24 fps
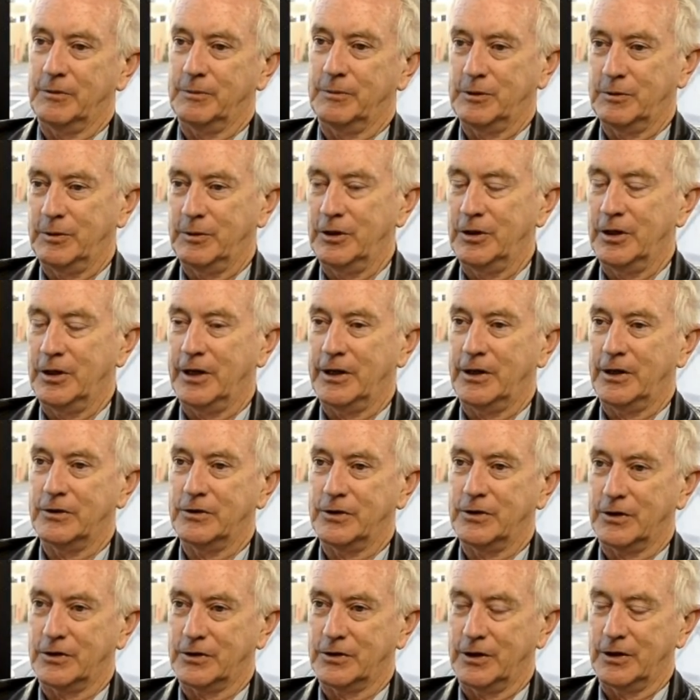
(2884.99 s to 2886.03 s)
between 9 and
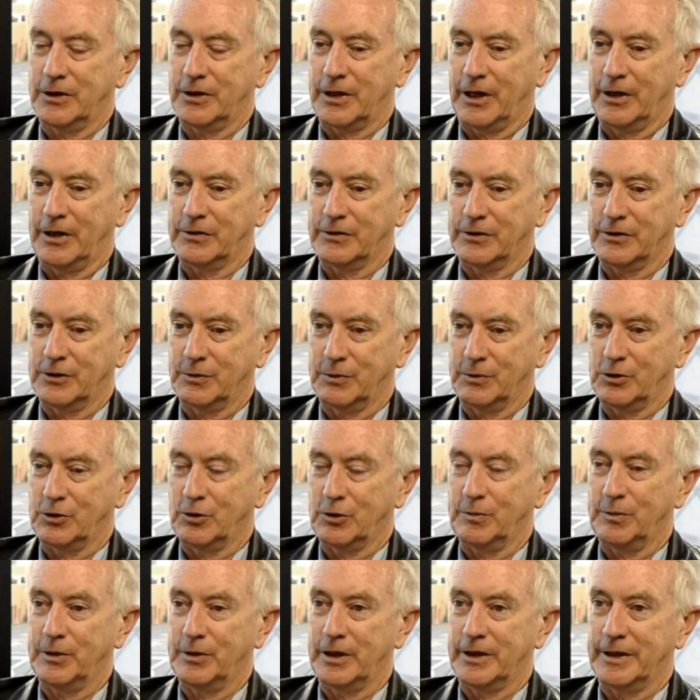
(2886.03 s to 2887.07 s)
16 countries, which
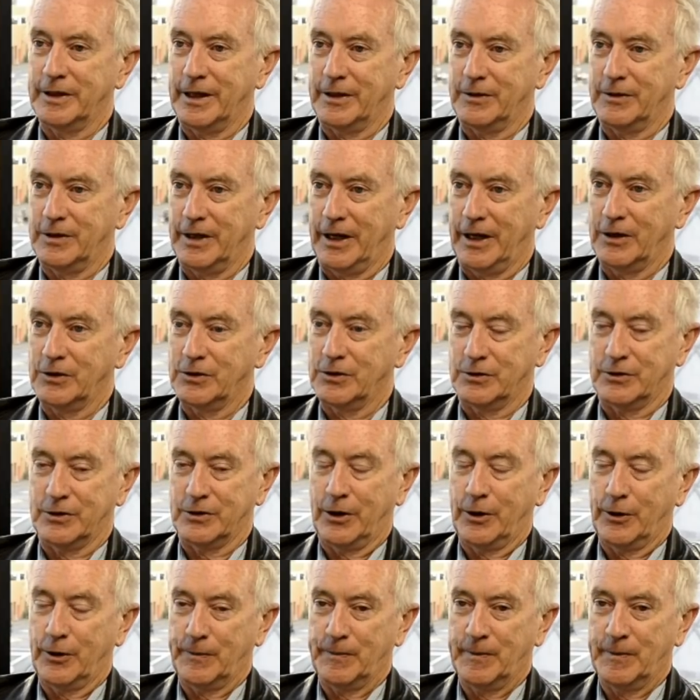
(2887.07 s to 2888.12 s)
could be in that danger
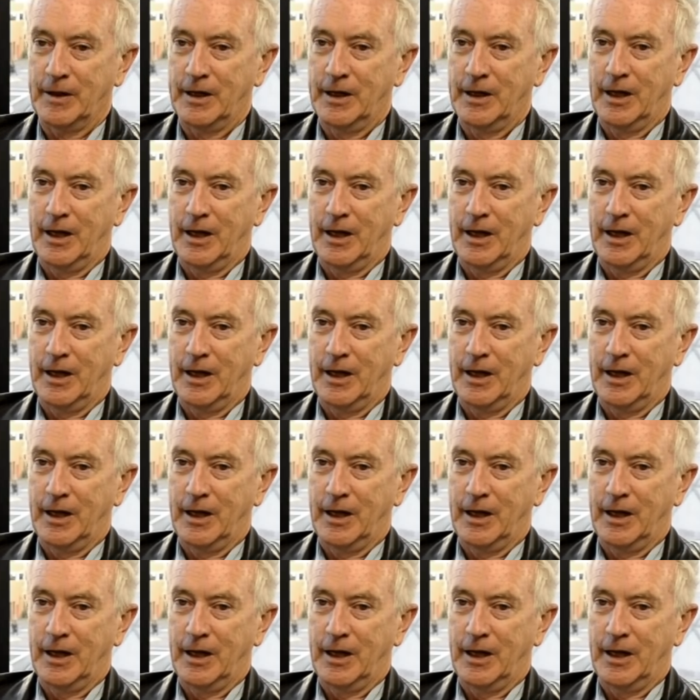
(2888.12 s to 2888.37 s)
zone.